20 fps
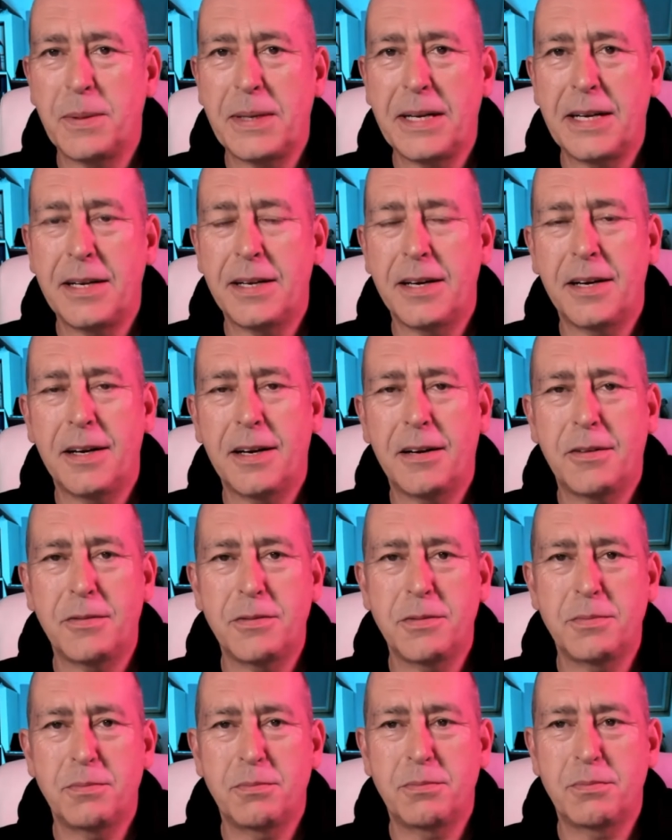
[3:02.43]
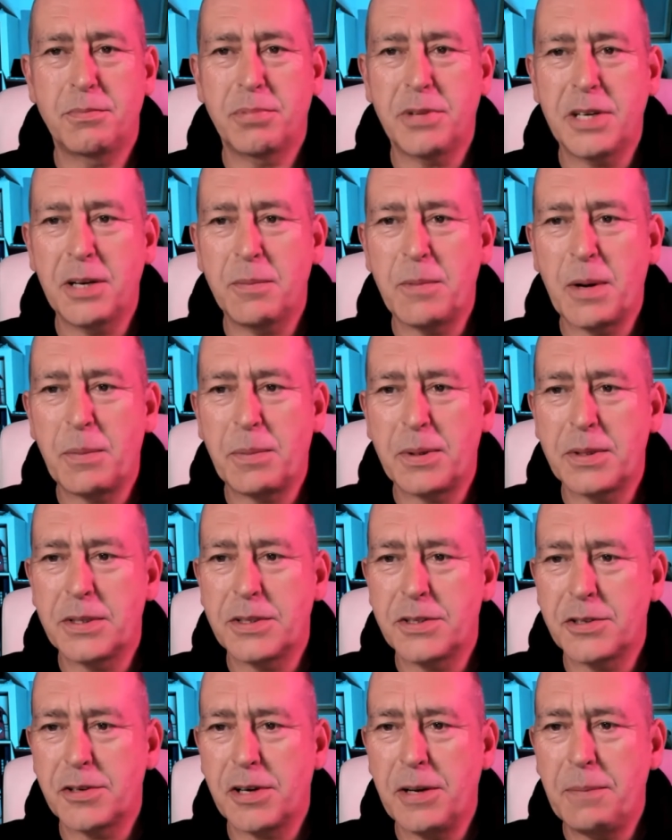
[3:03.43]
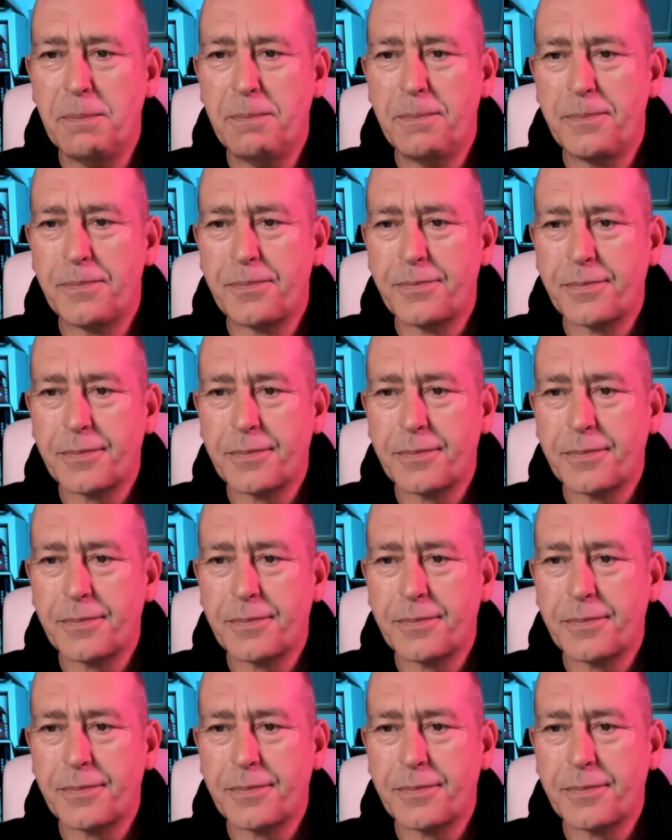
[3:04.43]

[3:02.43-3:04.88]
them in and I'll bring them up on the stream.